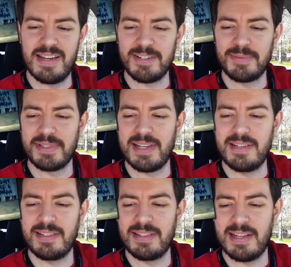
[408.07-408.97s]
sexual
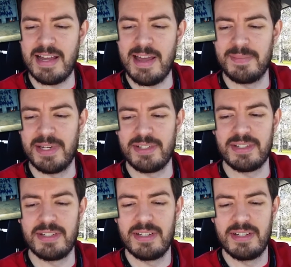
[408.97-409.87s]
tension that I had
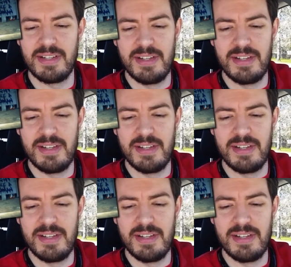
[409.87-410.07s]
mentioned.